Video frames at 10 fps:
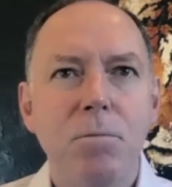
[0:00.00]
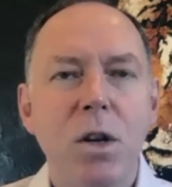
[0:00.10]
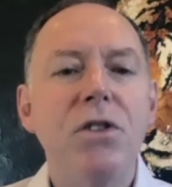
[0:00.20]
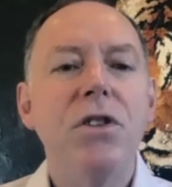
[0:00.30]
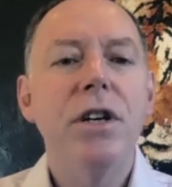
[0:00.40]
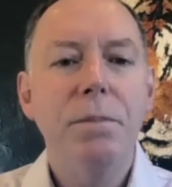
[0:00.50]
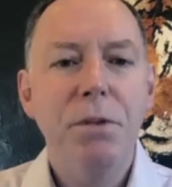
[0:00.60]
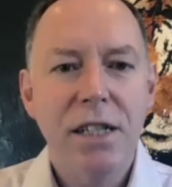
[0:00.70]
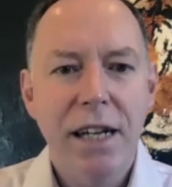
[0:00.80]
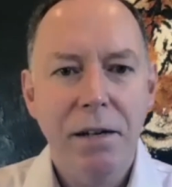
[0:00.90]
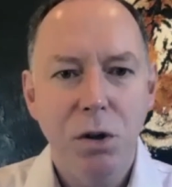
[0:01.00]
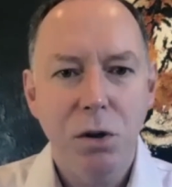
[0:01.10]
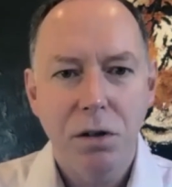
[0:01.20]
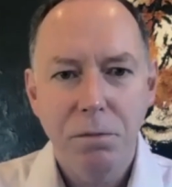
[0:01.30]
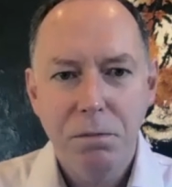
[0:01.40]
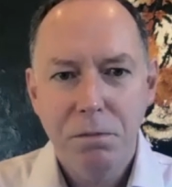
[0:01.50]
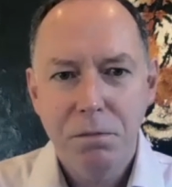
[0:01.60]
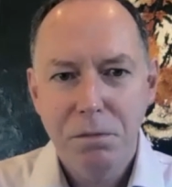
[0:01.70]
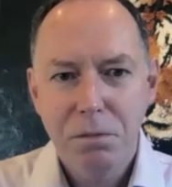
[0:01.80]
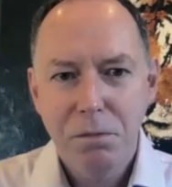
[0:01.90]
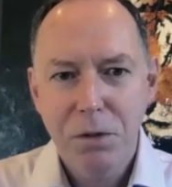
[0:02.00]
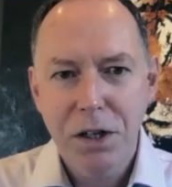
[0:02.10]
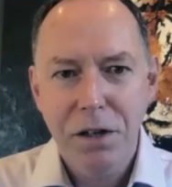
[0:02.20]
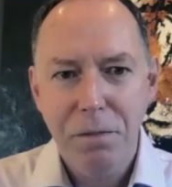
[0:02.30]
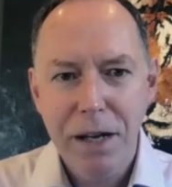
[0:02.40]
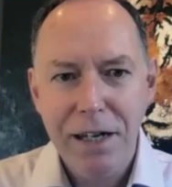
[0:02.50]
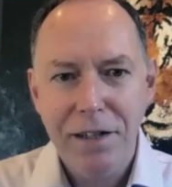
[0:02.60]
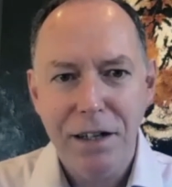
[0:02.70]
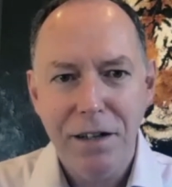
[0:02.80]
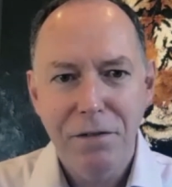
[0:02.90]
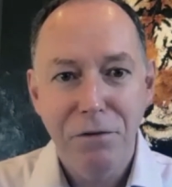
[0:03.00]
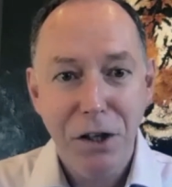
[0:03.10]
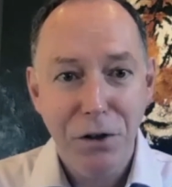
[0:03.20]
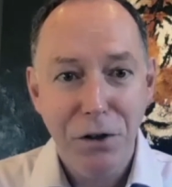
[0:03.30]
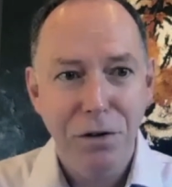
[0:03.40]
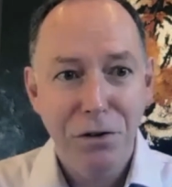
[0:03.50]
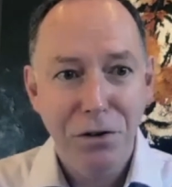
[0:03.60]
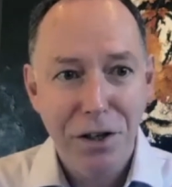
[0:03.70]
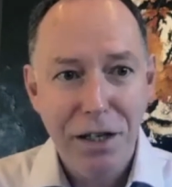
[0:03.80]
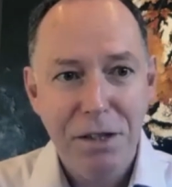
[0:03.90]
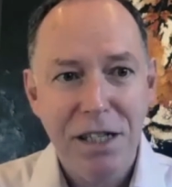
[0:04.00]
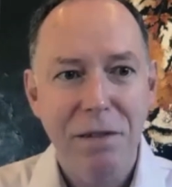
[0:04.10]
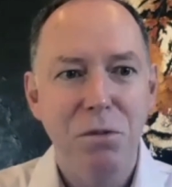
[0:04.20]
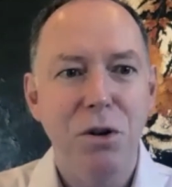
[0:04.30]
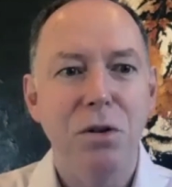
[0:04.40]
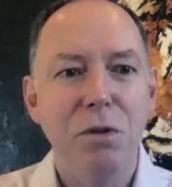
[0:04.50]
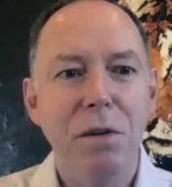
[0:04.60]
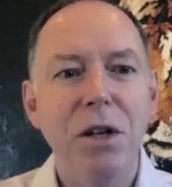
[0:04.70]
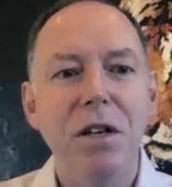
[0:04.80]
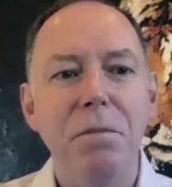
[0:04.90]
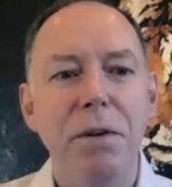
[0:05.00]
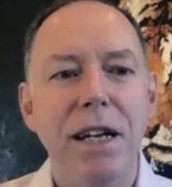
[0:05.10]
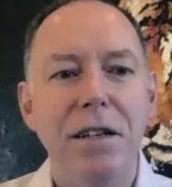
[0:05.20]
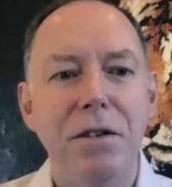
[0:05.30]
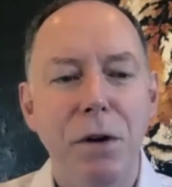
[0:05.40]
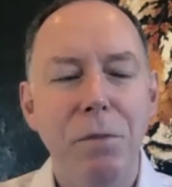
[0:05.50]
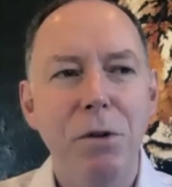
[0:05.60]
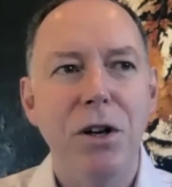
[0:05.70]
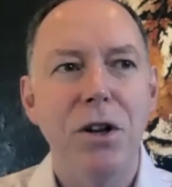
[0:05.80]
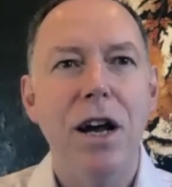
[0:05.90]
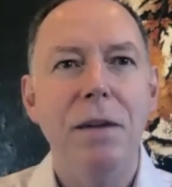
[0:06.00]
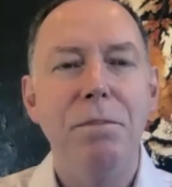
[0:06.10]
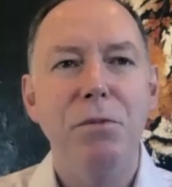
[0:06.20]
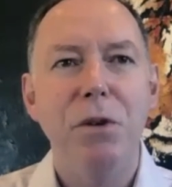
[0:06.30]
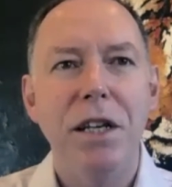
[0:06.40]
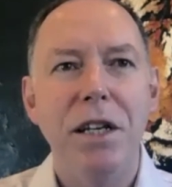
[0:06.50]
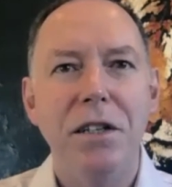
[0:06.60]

30% more than a competitor for you? 30% more. When would a client be willing